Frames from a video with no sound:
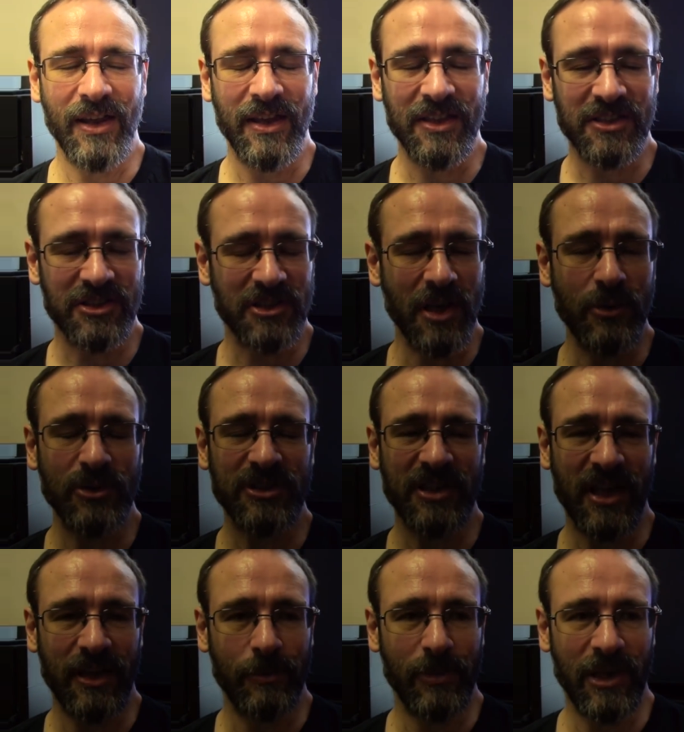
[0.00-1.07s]
it's so
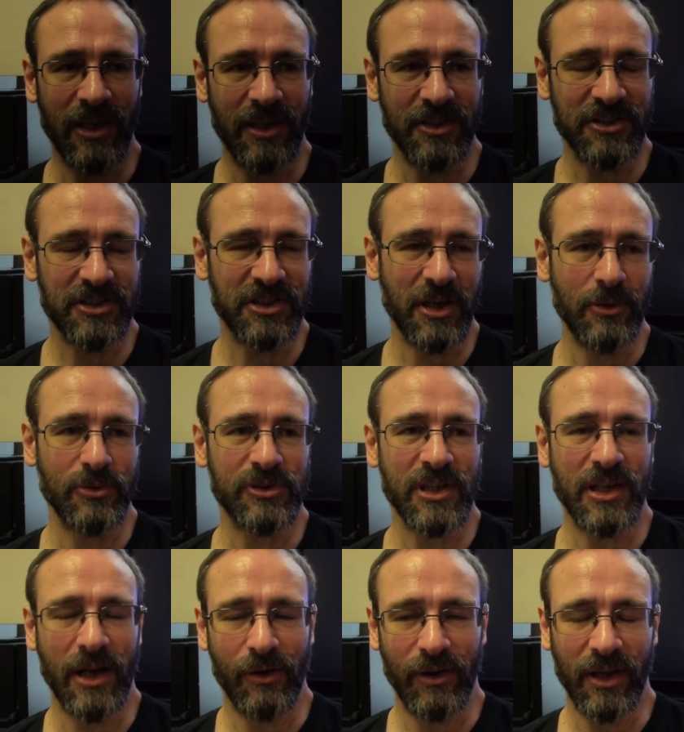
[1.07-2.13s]
samey, it's so
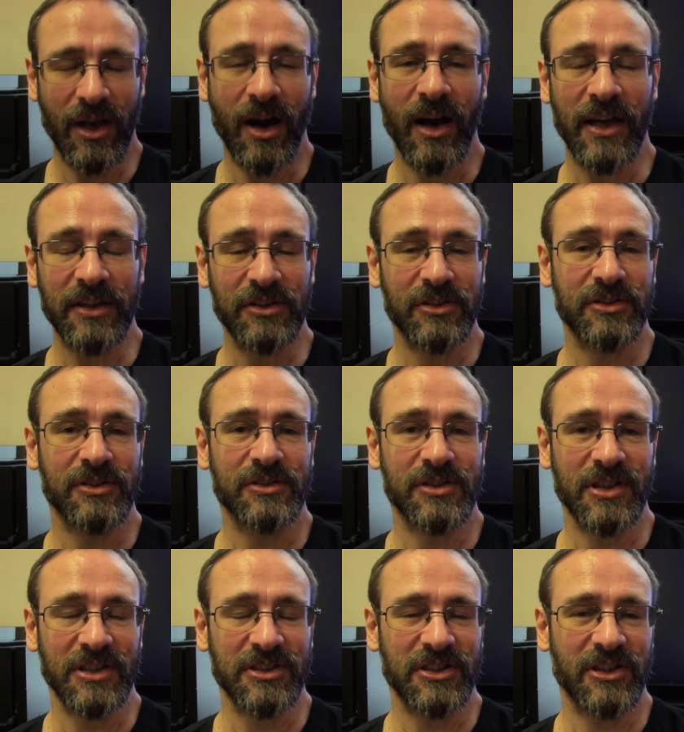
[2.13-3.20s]
generic, I
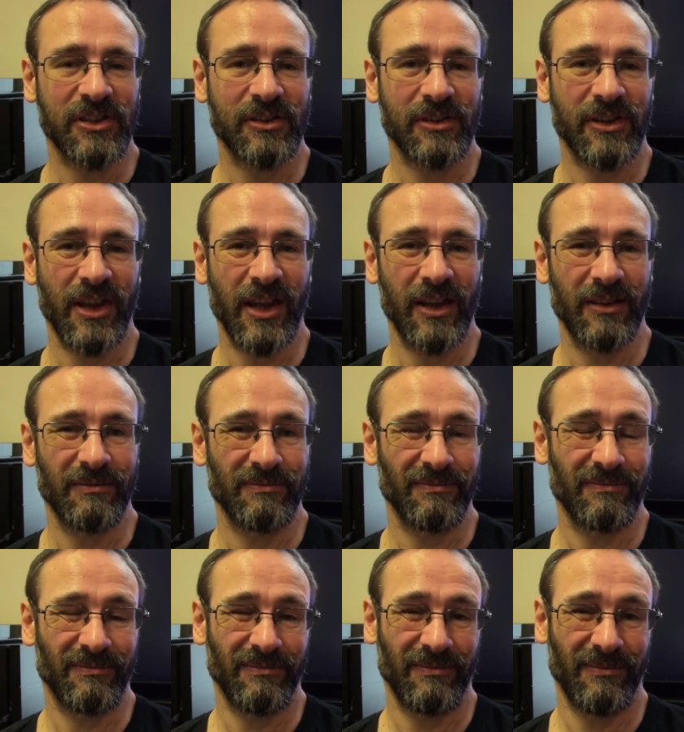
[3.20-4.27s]
just think
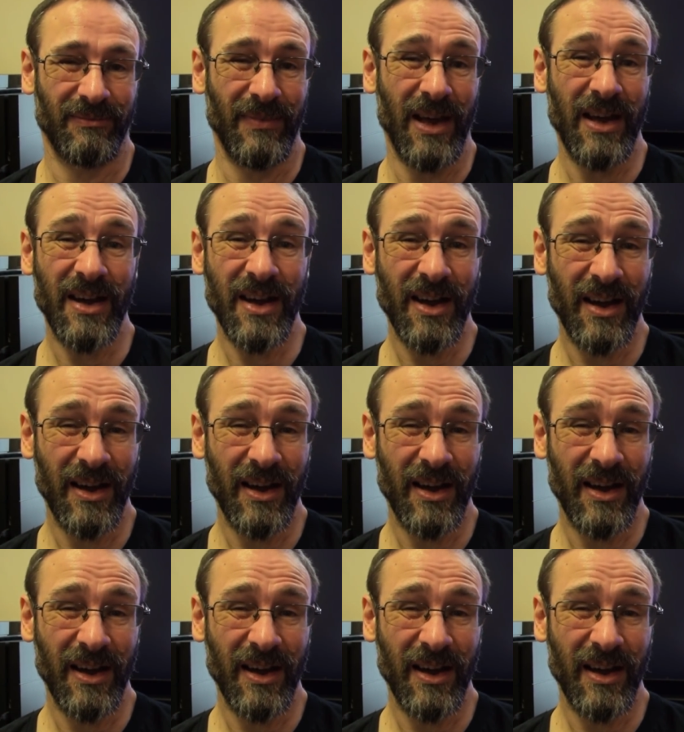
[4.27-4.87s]
meh.